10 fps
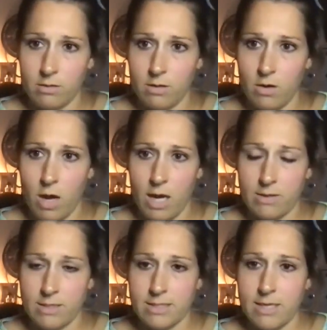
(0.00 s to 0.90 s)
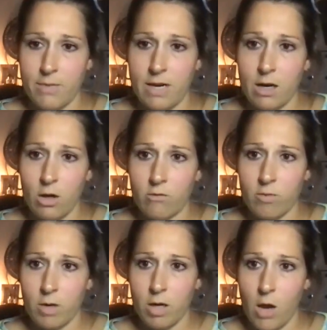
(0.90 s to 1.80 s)
Okay. And this is something I learned
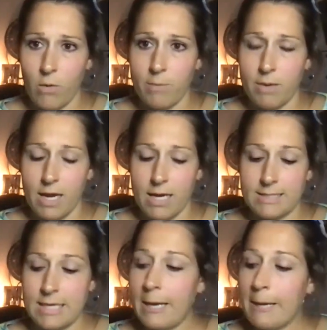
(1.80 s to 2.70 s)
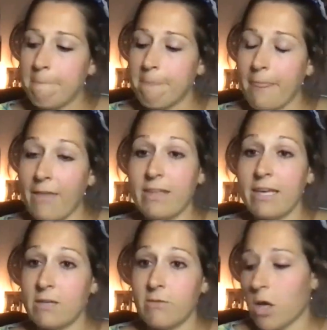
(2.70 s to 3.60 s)
from Chloe, because at the
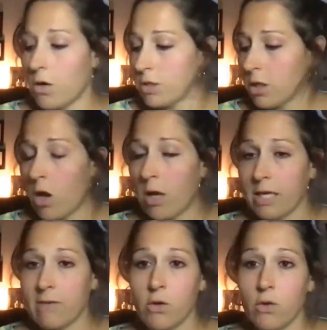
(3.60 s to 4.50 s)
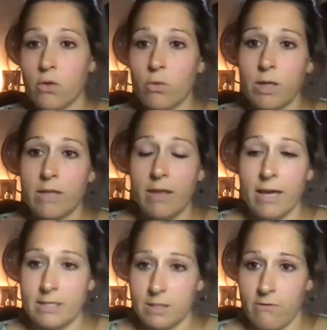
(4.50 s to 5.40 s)
end of a coaching call, I give you 3
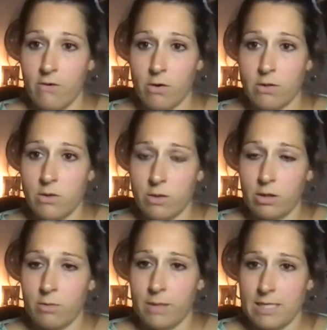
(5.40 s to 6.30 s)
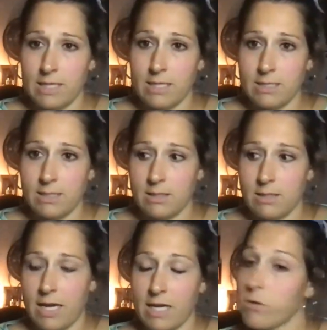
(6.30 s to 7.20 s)
things to focus on in your business.
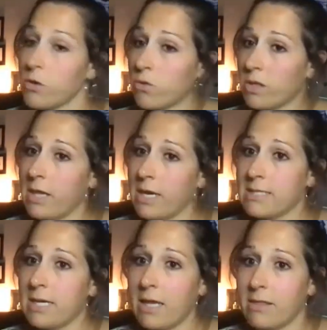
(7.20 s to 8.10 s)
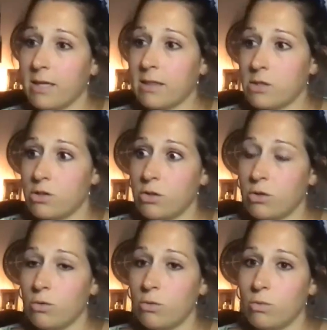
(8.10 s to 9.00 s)
I give you 3 things that I think that
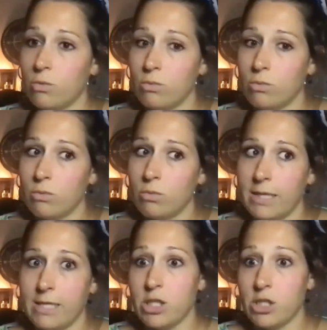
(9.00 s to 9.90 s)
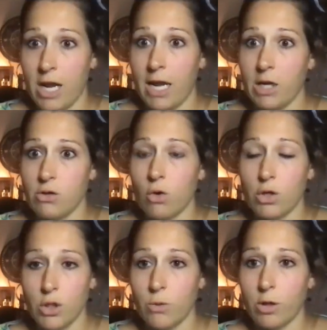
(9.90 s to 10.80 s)
you need to change or
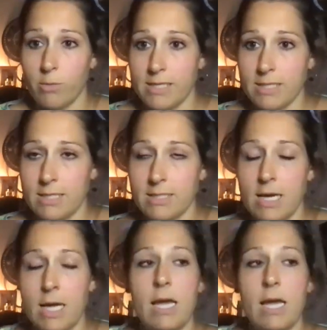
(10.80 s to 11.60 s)
do in your business.